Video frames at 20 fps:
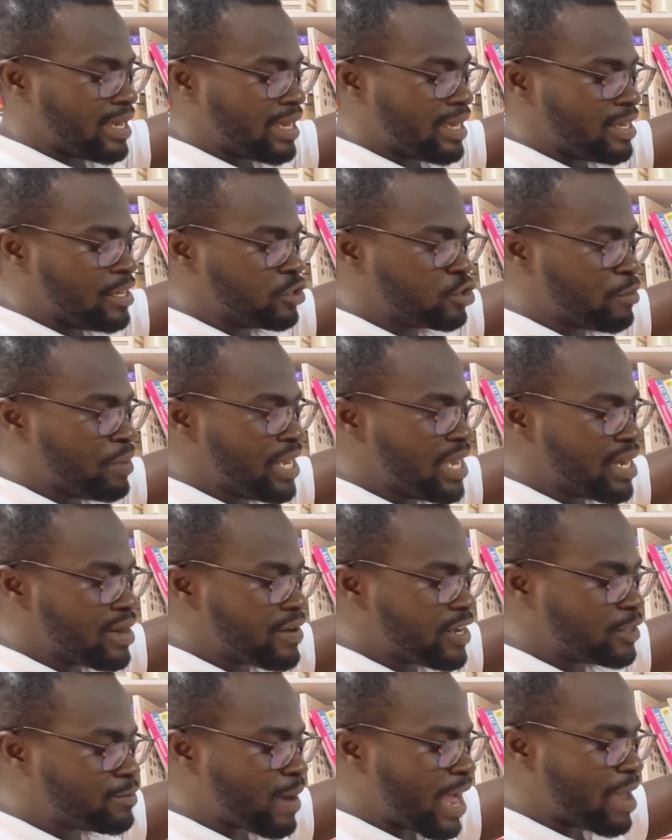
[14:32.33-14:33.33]
it should be
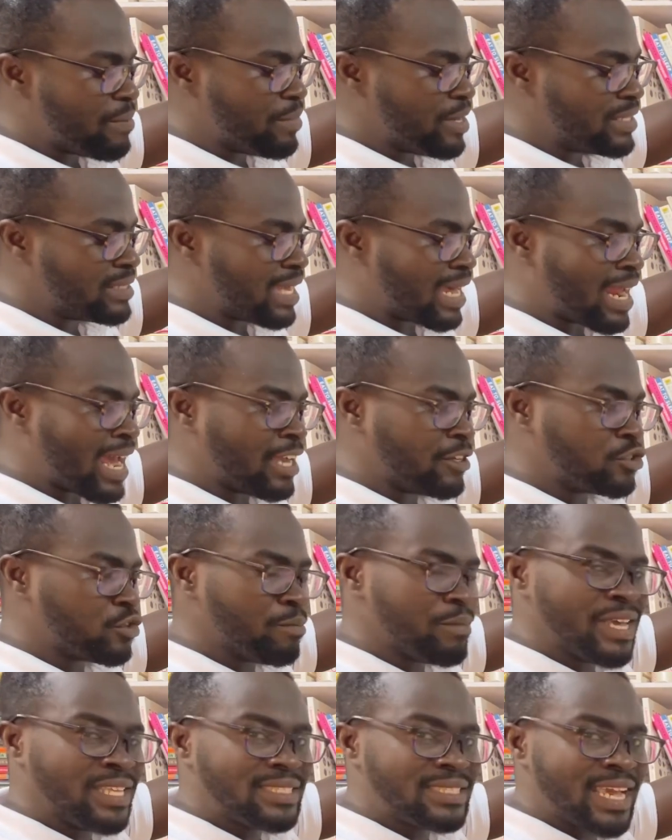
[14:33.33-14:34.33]
increased by means that I should
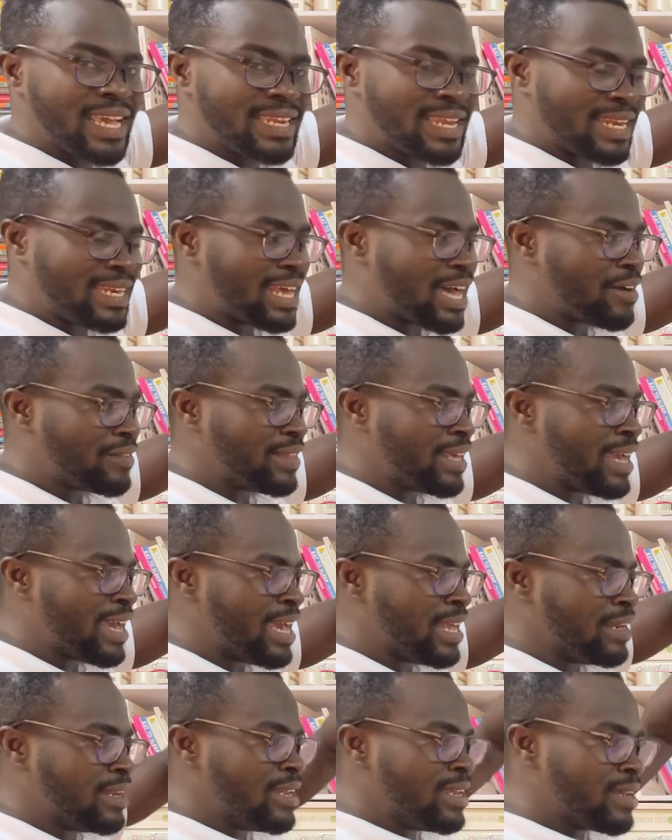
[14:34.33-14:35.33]
maintain the down there
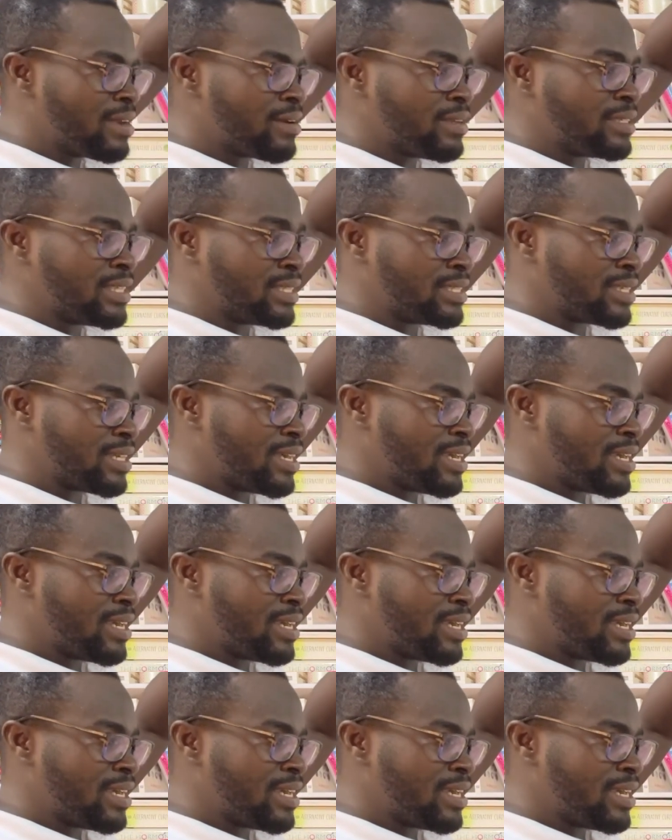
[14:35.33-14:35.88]
and increase it.